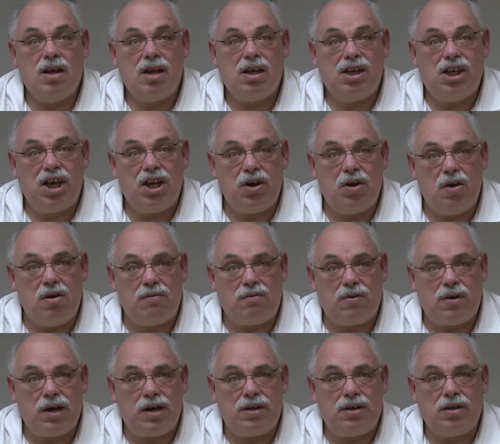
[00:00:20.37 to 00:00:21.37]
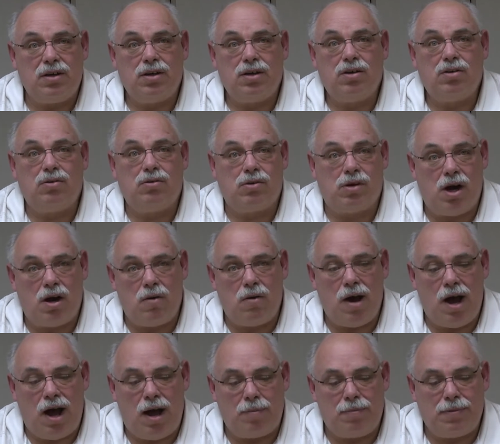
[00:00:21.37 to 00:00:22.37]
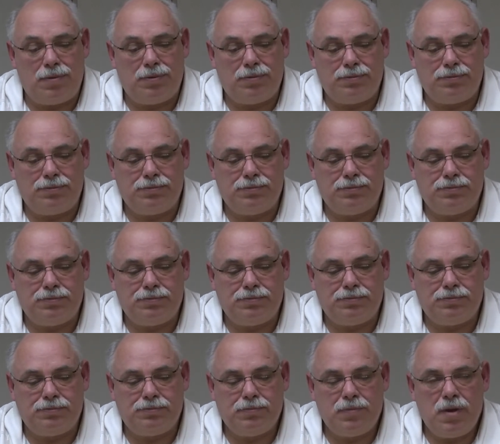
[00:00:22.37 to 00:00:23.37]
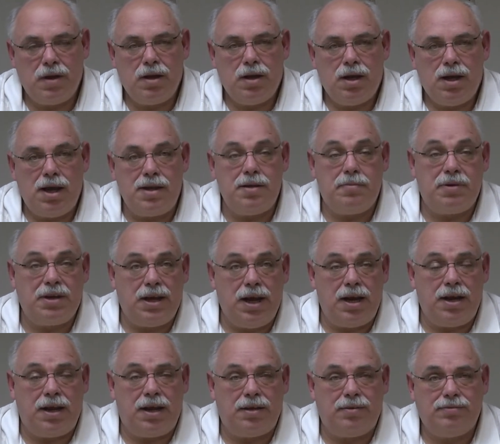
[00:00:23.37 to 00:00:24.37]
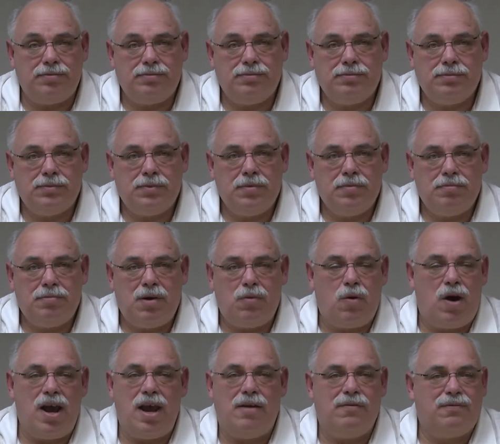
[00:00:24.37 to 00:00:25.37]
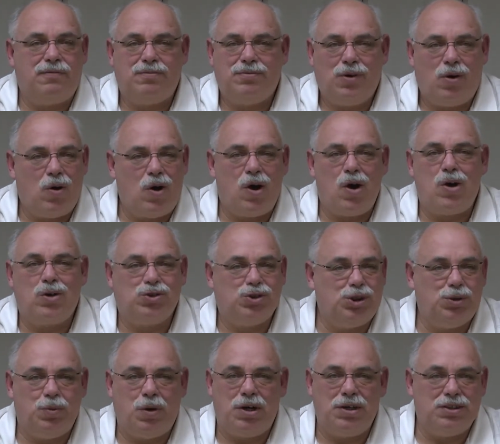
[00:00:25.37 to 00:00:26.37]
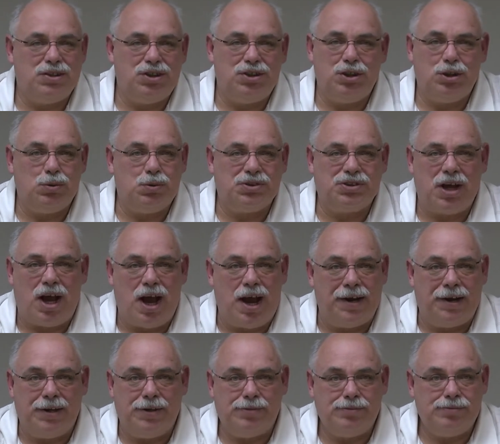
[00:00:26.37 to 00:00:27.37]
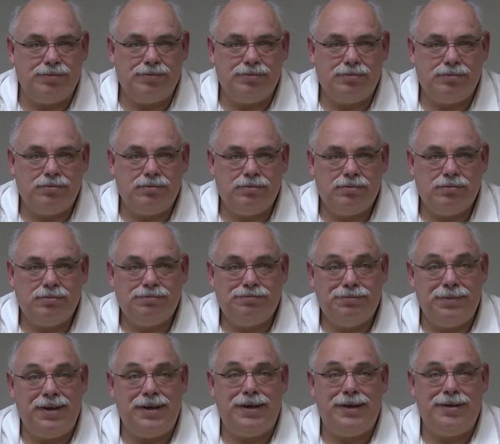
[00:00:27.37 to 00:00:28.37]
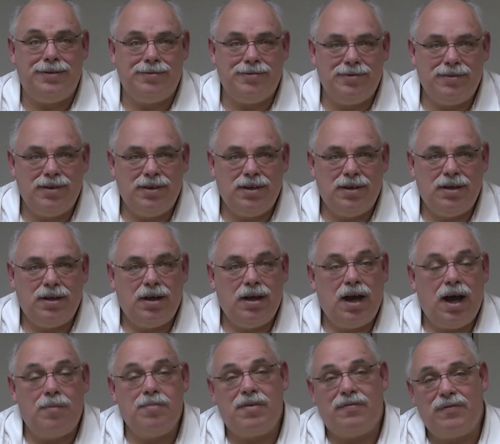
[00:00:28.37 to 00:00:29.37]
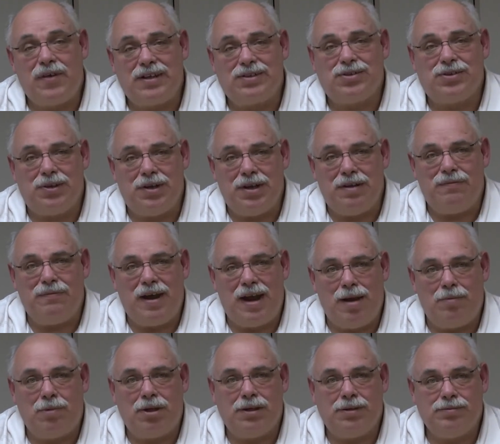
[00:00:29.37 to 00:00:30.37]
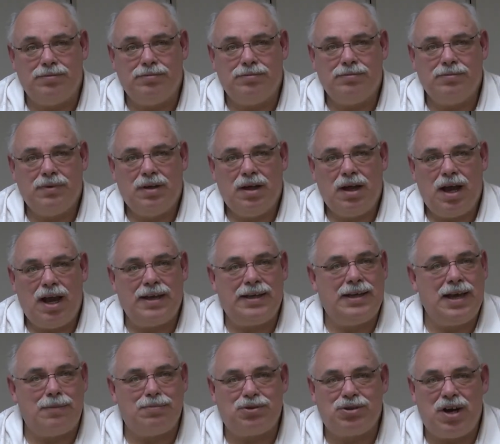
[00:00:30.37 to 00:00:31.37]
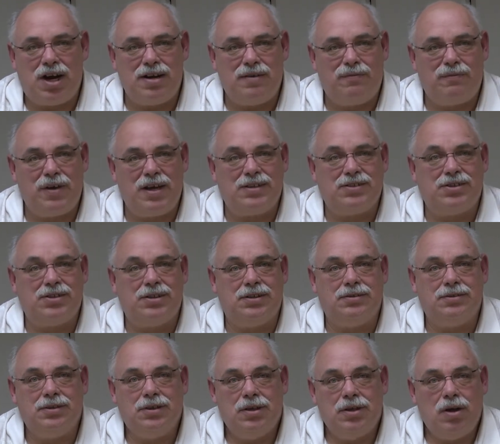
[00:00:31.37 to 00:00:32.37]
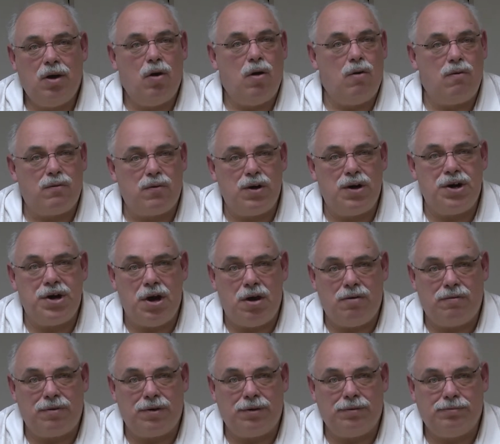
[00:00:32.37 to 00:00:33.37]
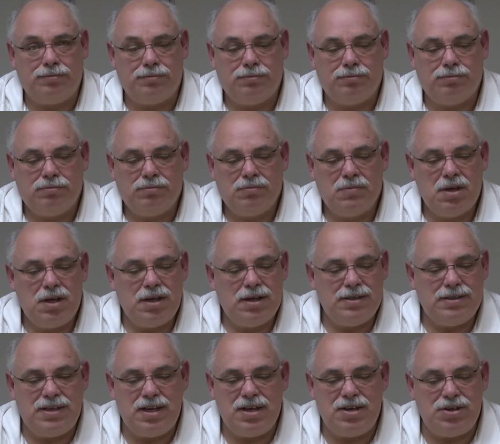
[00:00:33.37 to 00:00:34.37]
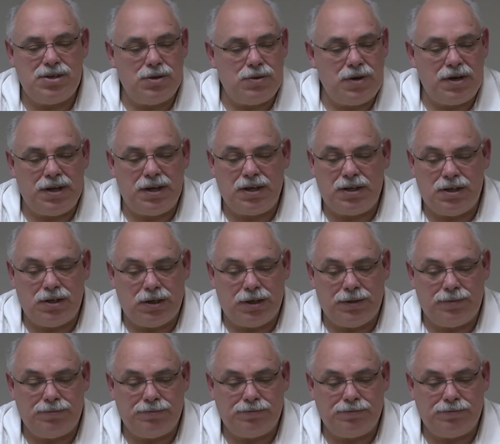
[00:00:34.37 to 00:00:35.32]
Get over it. Grow up. In the beginning, my wife, all she wanted to do was hide it. Me, I'm the fixer in the family. I kept trying to fix it over and over. Didn't do any good.